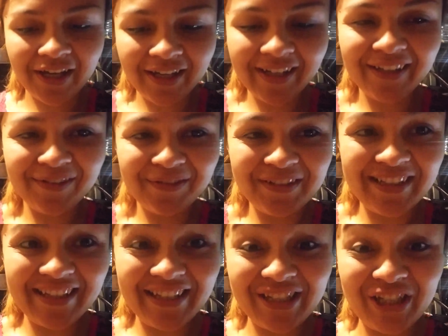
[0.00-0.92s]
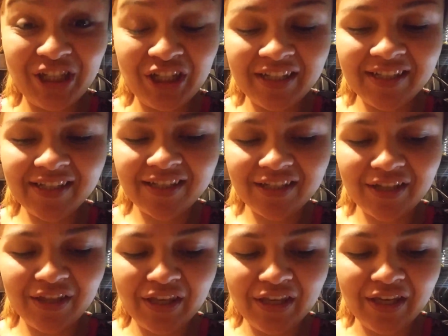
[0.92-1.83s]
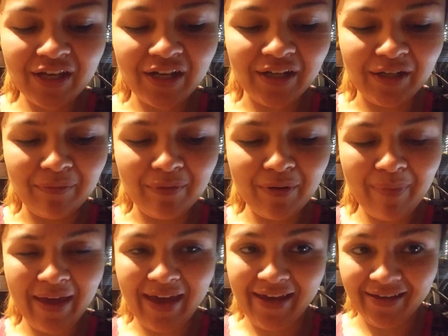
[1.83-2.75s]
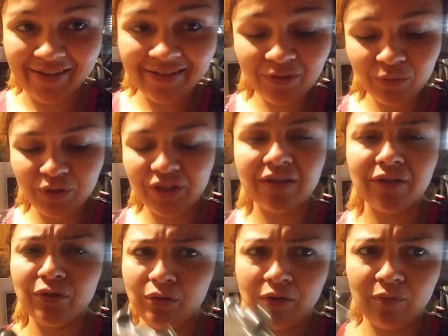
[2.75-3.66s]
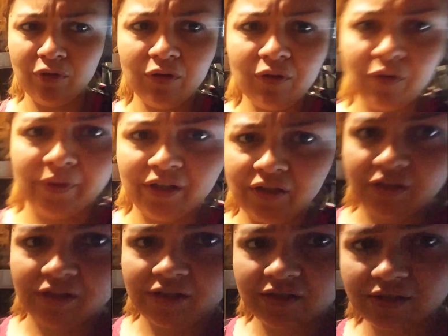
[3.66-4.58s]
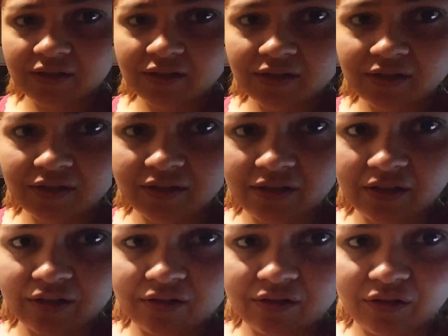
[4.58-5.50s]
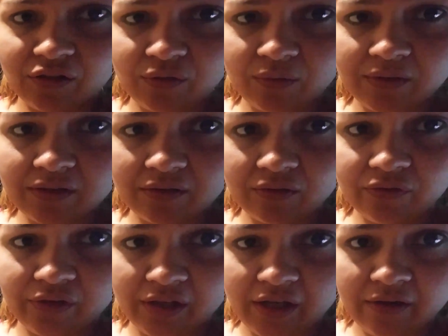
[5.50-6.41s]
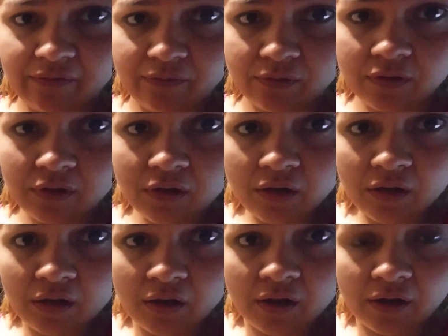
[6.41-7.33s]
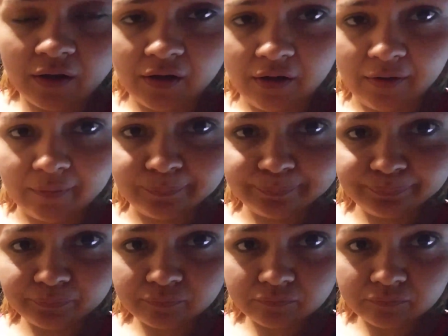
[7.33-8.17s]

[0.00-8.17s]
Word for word: thought it was just the um, pan, which is adorable. Oh my goodness, isn't this like the cutest little thing ever? Um,